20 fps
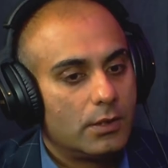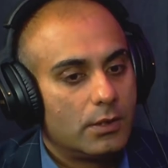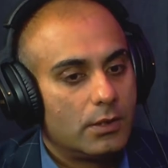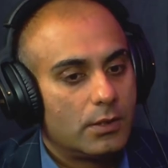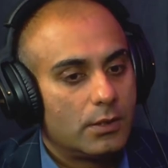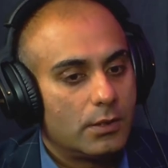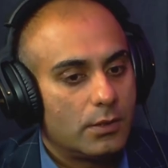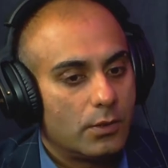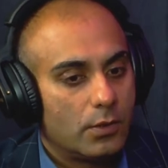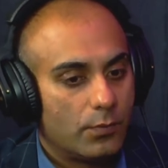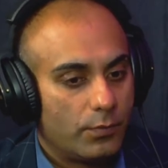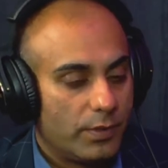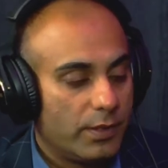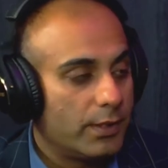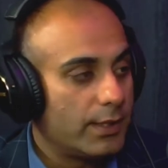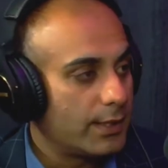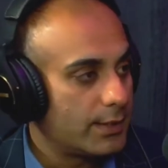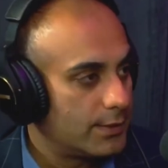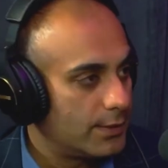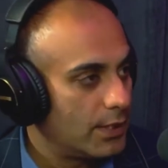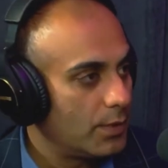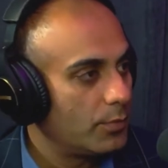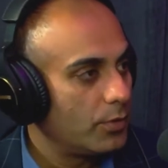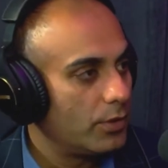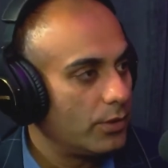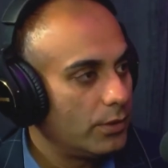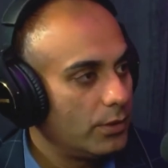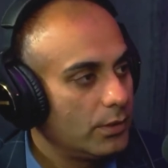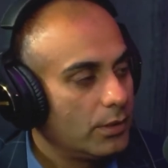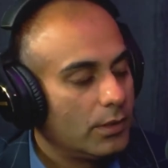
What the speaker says: hopefully next summer.